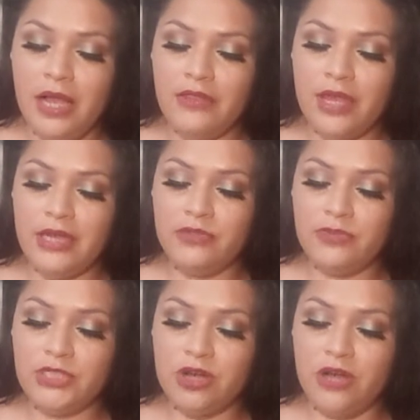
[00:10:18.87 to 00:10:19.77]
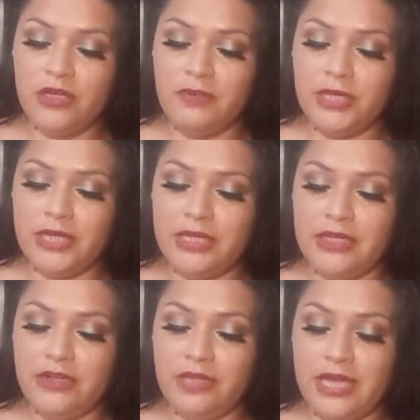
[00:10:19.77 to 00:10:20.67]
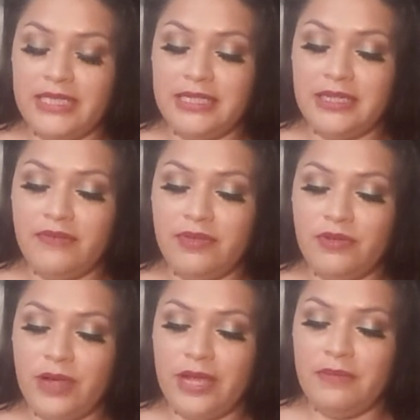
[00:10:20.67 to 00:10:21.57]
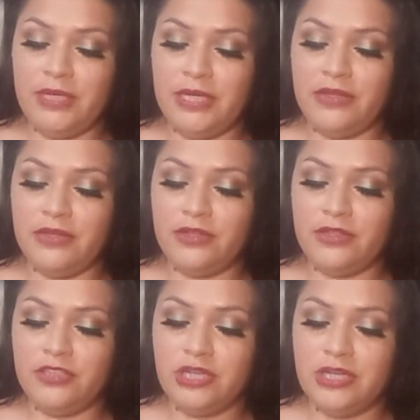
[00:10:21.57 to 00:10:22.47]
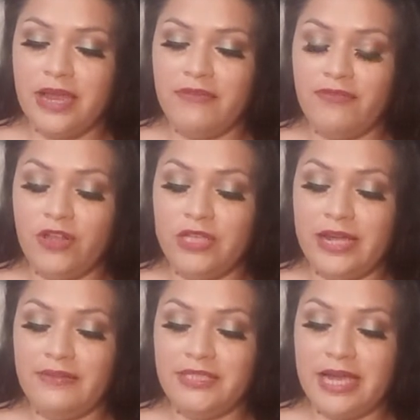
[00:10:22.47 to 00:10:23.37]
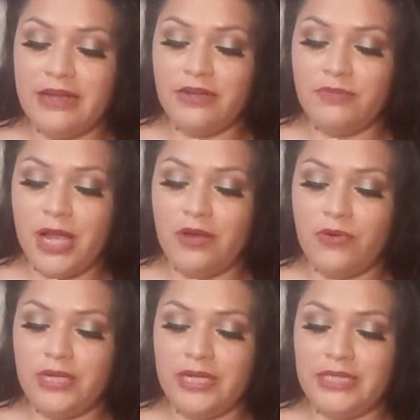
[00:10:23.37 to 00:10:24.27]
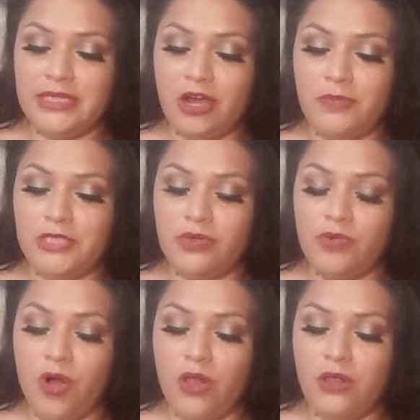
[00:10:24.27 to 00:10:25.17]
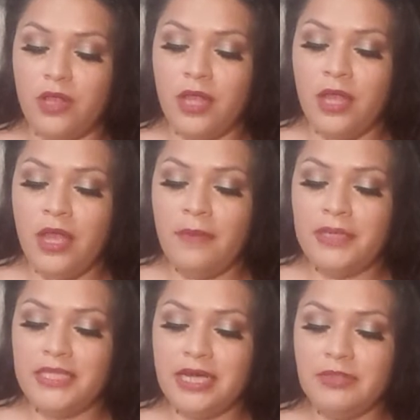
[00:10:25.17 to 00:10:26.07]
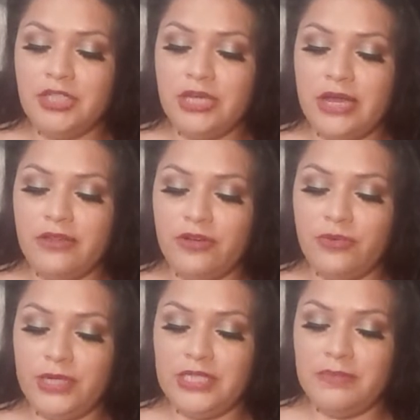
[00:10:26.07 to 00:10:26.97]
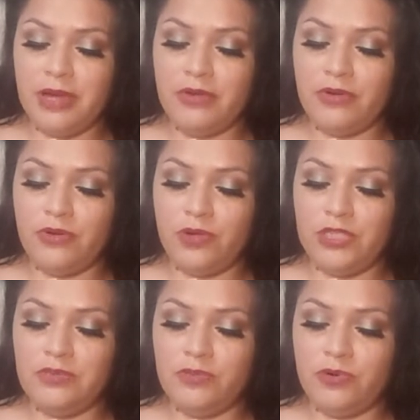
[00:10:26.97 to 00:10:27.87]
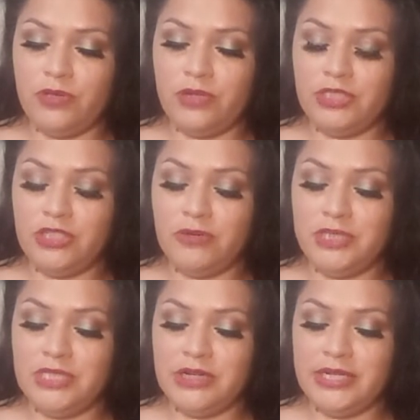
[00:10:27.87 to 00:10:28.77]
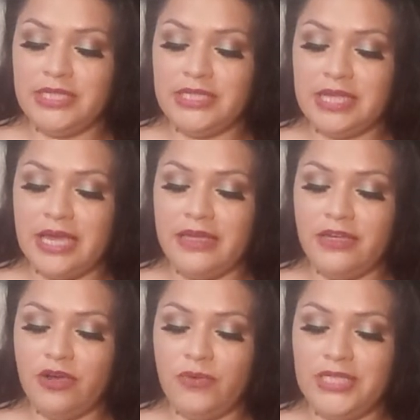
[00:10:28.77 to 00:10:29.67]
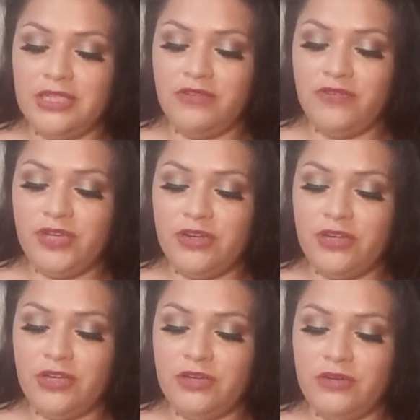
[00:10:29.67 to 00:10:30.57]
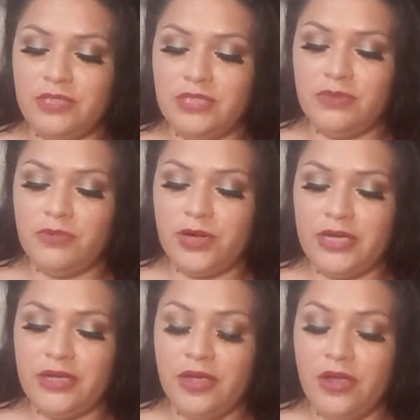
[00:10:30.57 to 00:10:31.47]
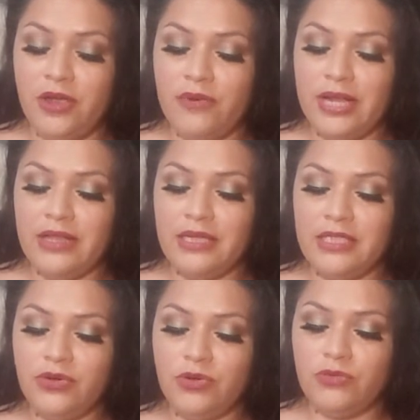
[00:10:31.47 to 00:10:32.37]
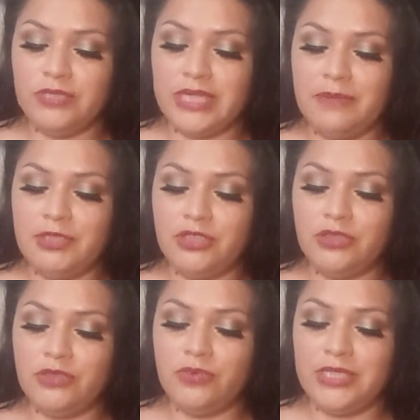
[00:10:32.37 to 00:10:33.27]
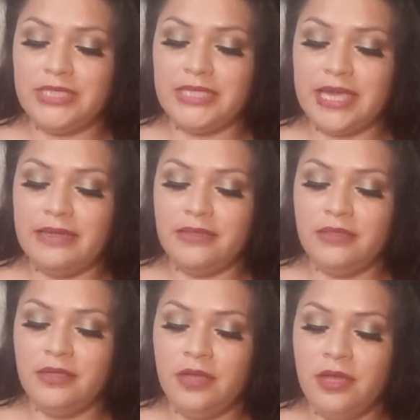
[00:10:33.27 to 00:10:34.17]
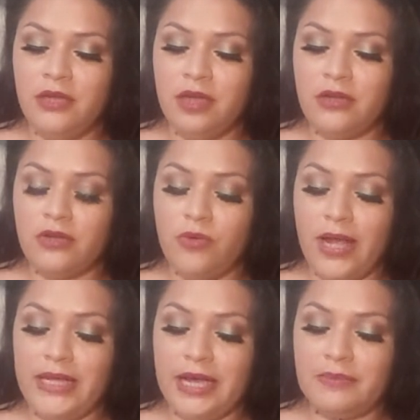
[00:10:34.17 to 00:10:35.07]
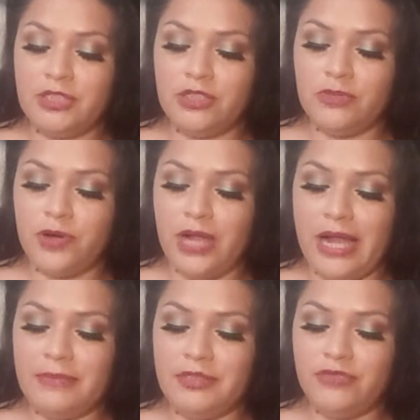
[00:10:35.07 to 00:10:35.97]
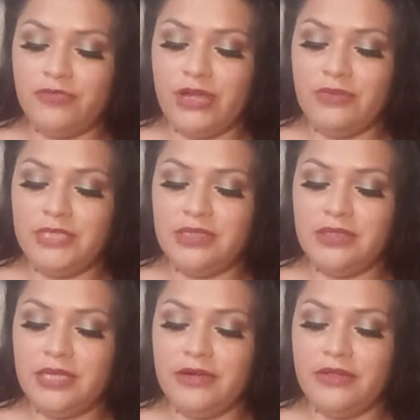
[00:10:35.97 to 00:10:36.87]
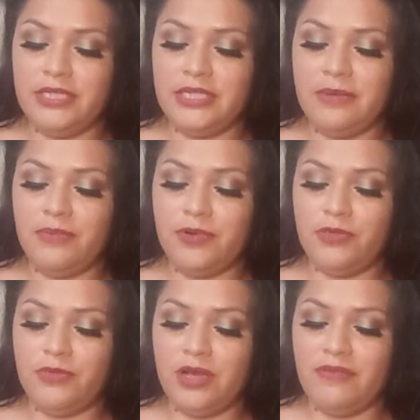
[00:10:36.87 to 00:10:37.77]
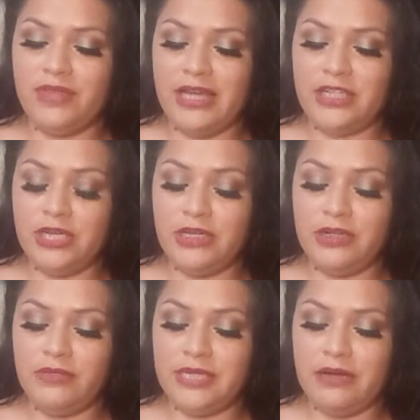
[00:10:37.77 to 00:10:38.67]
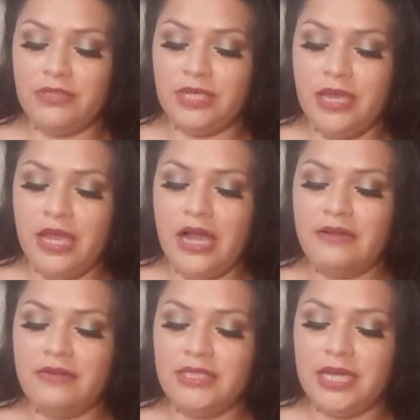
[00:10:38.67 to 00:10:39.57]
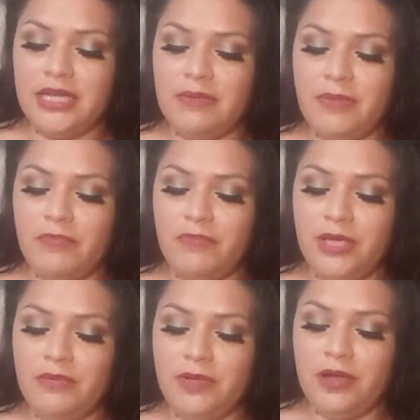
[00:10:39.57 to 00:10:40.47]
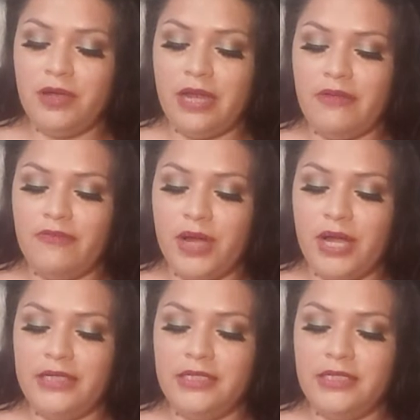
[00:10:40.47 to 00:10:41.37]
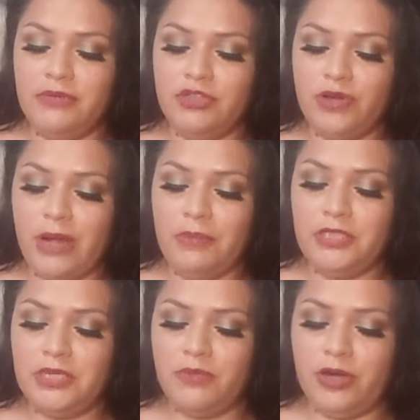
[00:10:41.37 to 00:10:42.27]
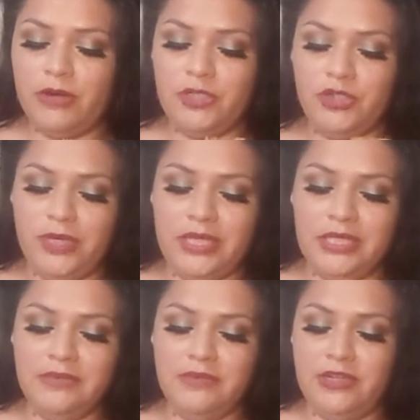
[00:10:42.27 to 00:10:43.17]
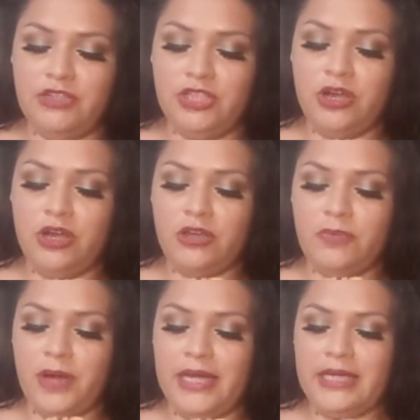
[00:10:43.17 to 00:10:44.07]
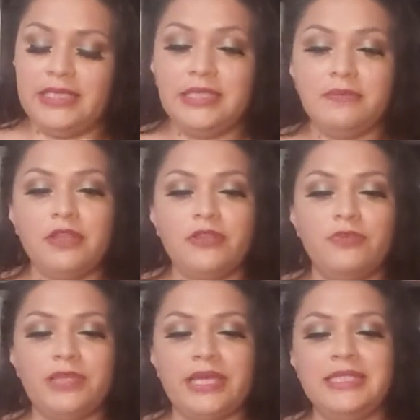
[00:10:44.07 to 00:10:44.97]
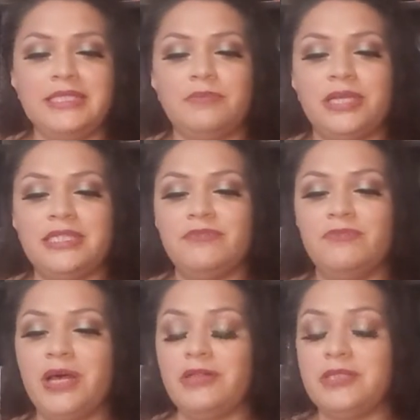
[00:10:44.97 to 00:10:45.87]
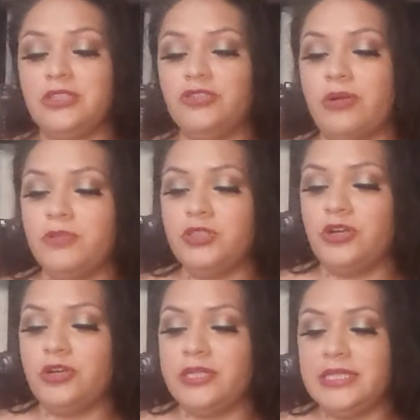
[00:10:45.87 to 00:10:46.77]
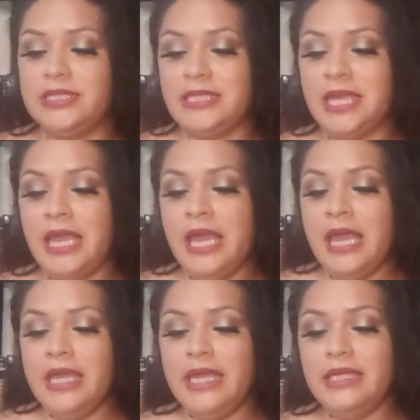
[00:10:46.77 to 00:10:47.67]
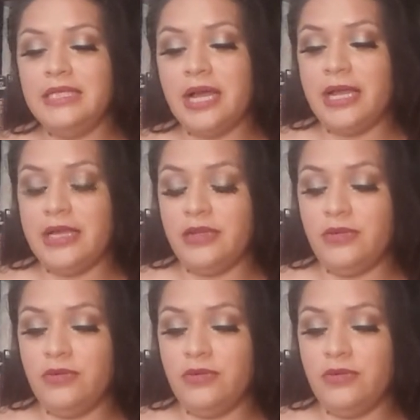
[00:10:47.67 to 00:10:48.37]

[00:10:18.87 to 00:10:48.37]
Then it was gone completely, and her legs had given away beneath her. She'd half fallen, half staggered, backward against the opposite wall. By the time she gathered her wits about her once more, there was no mysterious light, no wasted figure cocooned in the brick. Reality's hold was absolute once again. Not quite absolute, perhaps. Frank was still here in the damp room. Of that she had no doubt. Out of sight he might be, but not out of mind. He was trapped somewhere between the sphere she occupied and some other place, a place of bells and troubled darkness. He had died.